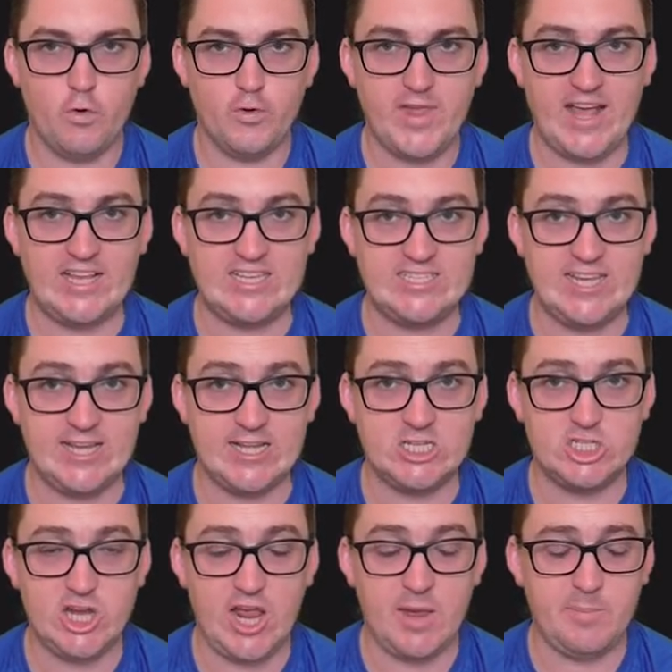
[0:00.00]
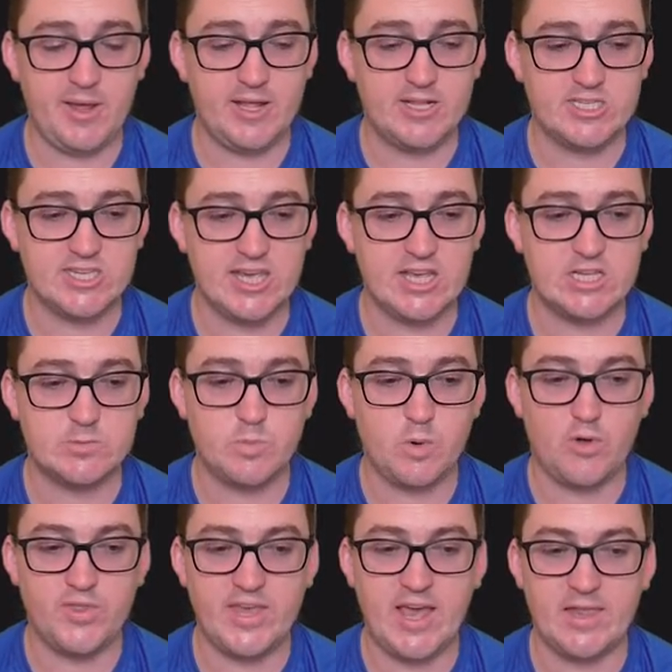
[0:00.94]
for that second Champions League
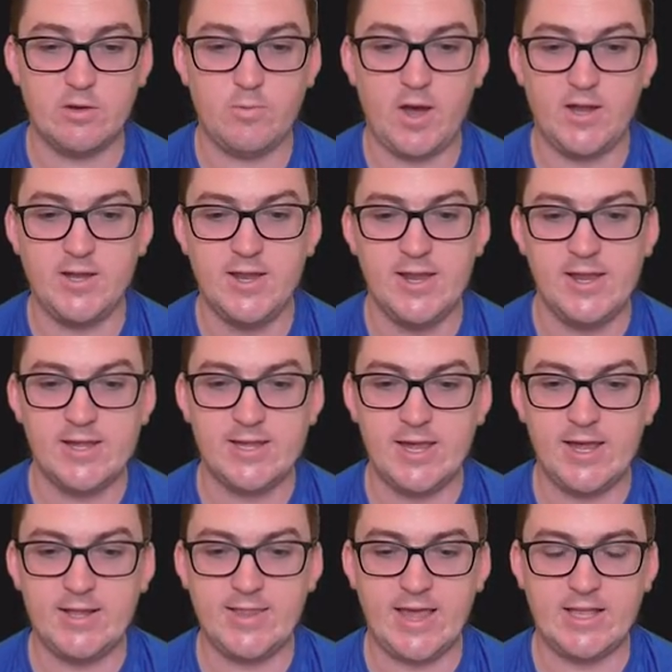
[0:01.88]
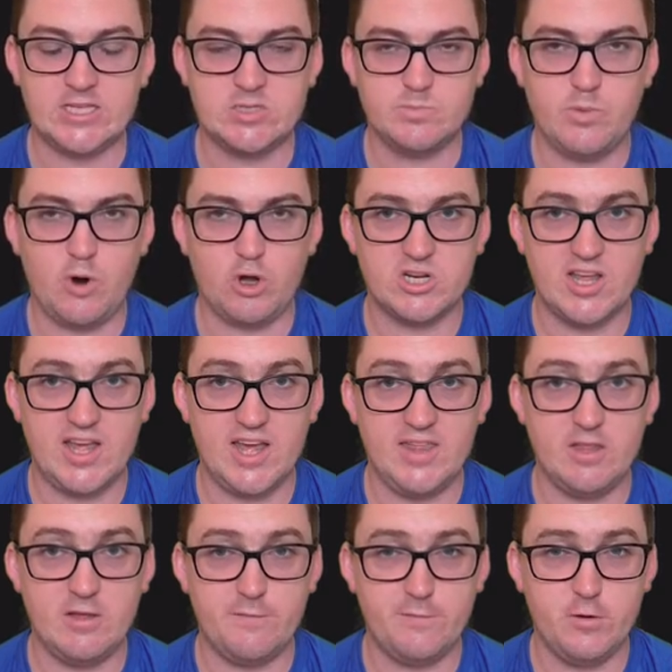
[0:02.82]
spot, the other one getting that spot
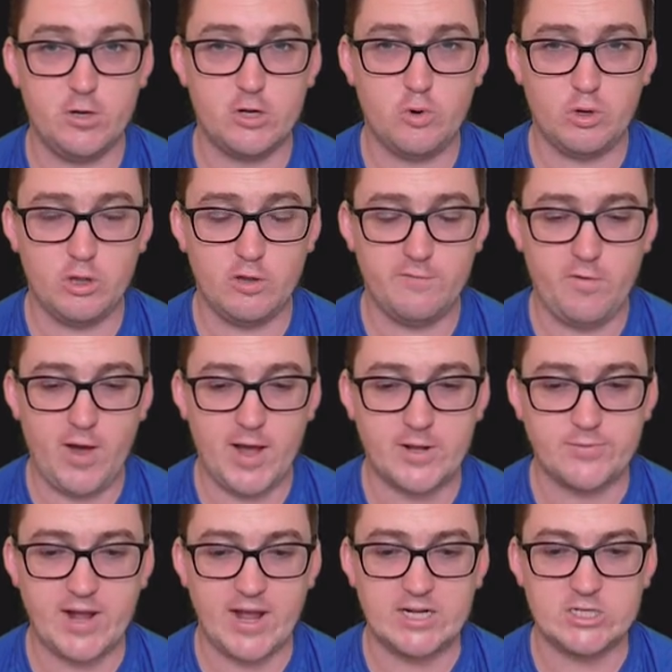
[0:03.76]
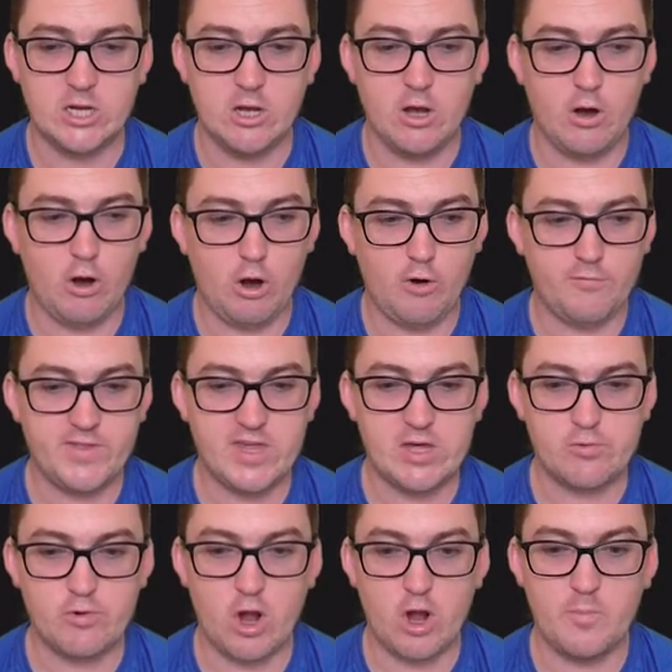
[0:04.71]
in the third qualifying round of the
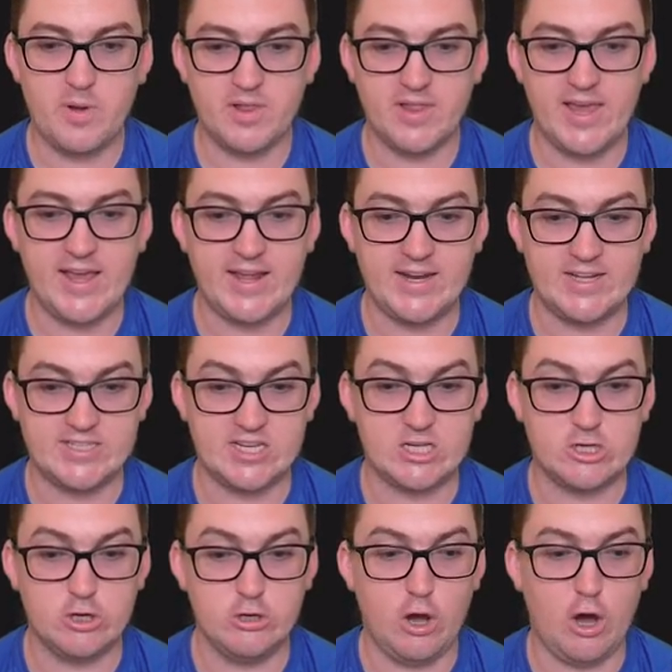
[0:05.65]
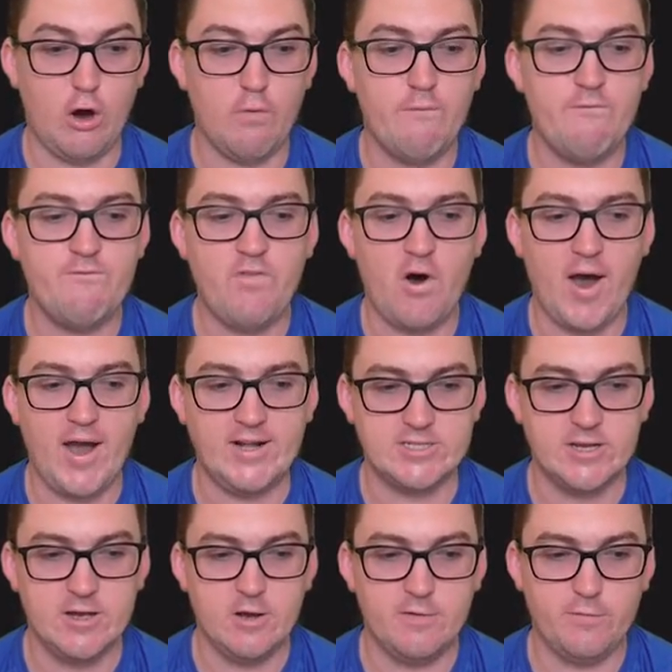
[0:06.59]
Europa League. And it's a good old
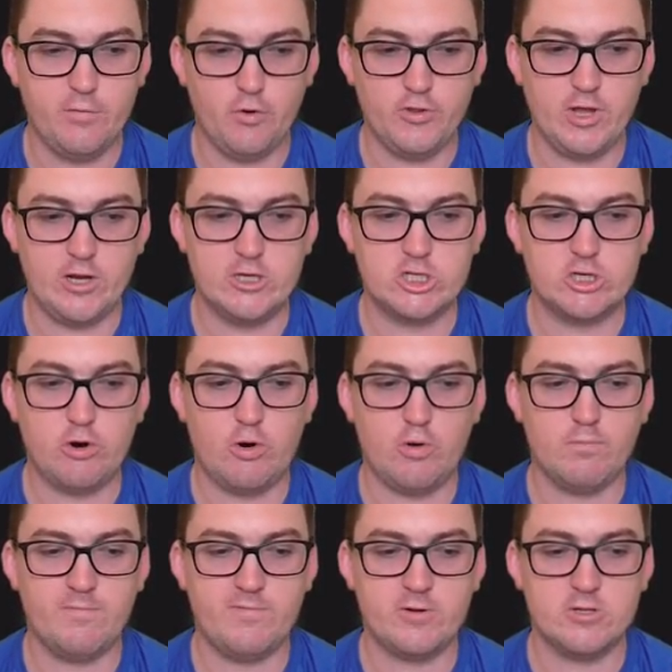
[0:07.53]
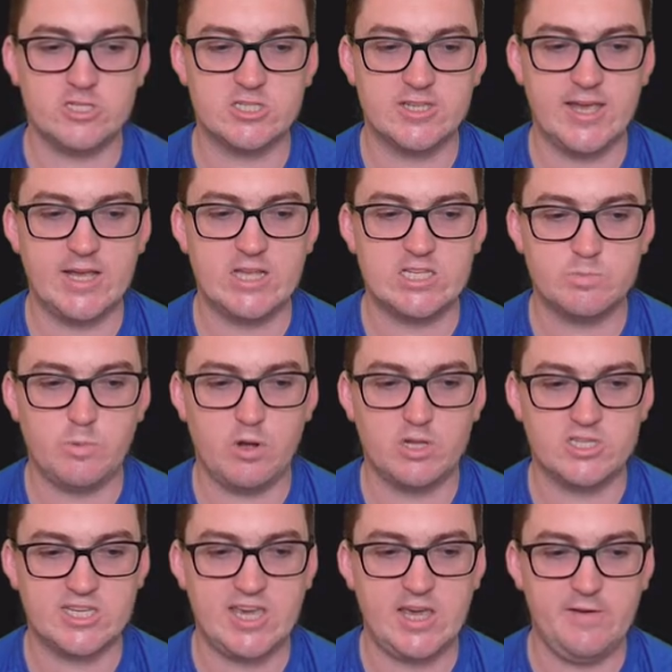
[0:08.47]
fight for those Conference League
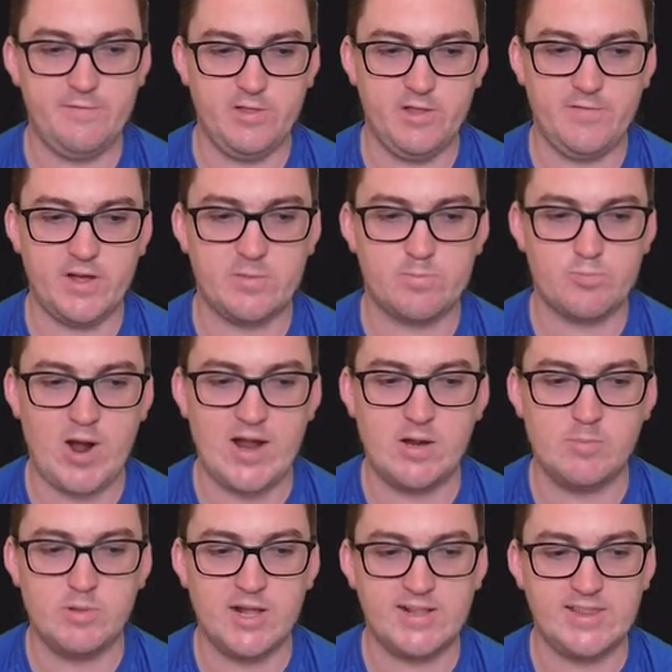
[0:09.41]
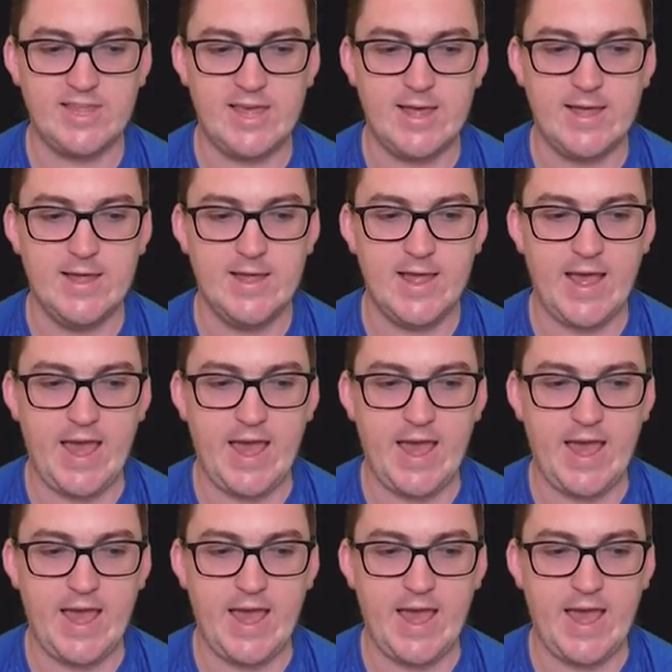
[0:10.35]
spots. Keflavik, Breidablik there